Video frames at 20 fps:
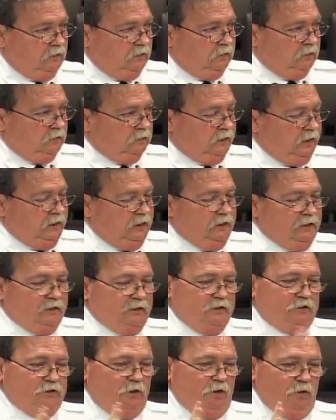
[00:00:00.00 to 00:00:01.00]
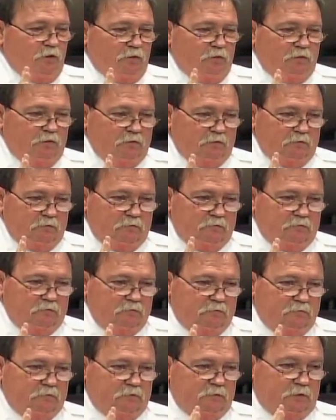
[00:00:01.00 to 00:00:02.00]
didn't control
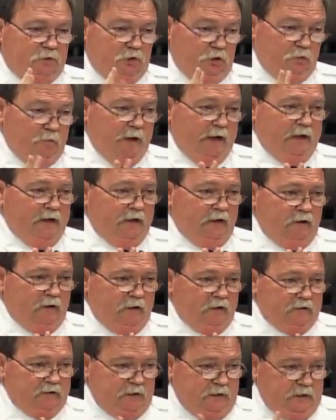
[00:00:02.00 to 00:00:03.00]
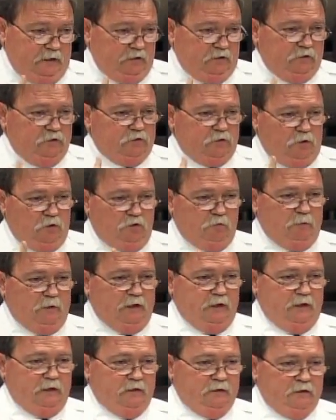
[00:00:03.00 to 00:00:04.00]
two main areas. They didn't control the
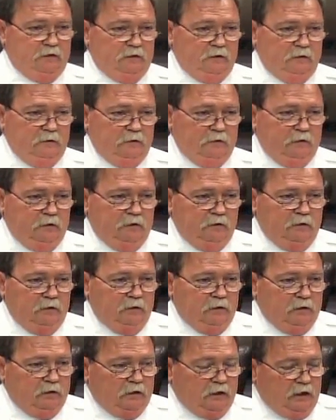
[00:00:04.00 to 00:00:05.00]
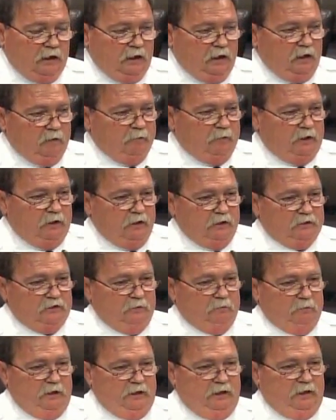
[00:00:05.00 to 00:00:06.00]
media because
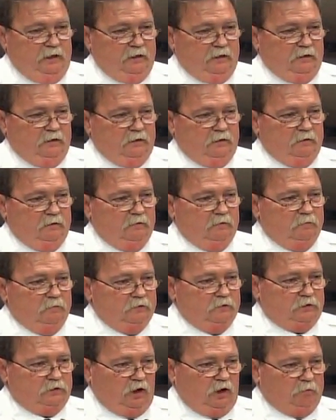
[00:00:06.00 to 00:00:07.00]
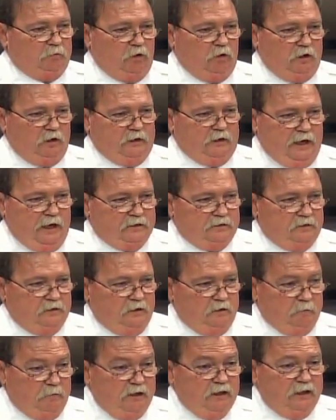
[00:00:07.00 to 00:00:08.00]
the media started broadcasting
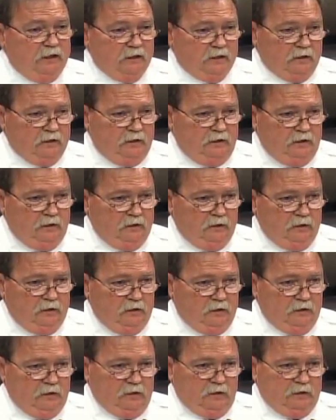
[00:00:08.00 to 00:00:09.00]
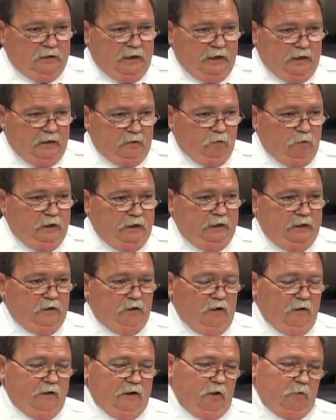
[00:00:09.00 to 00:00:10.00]
immediately that we need
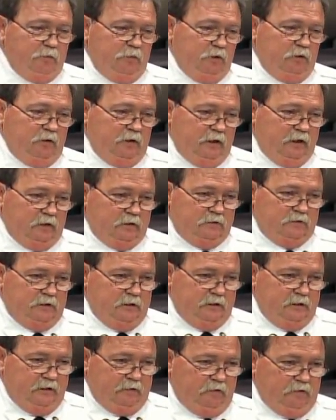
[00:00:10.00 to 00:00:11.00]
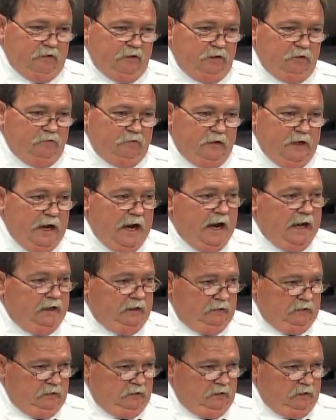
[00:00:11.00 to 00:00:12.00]
all the help you can get. Send everything you've got.
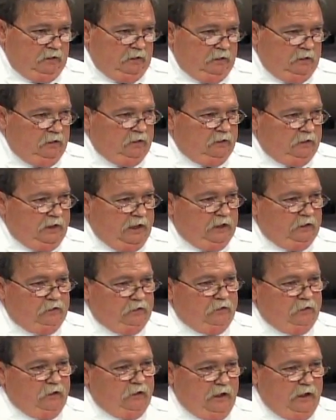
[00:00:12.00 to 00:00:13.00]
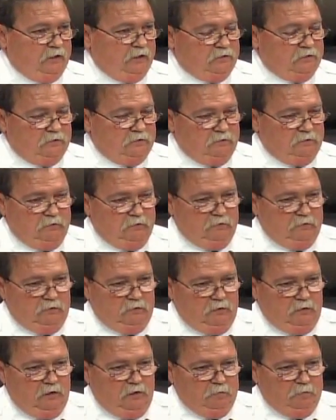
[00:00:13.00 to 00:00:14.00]
That creates
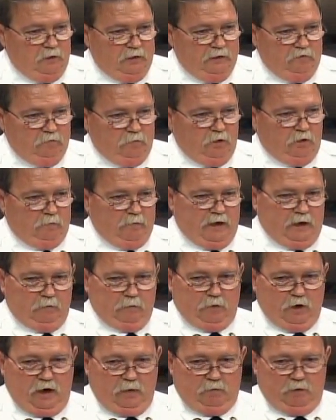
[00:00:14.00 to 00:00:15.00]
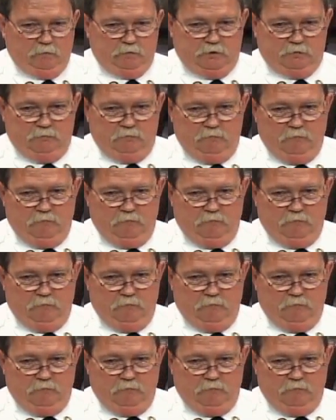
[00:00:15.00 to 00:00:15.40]
unbelievable amount of problems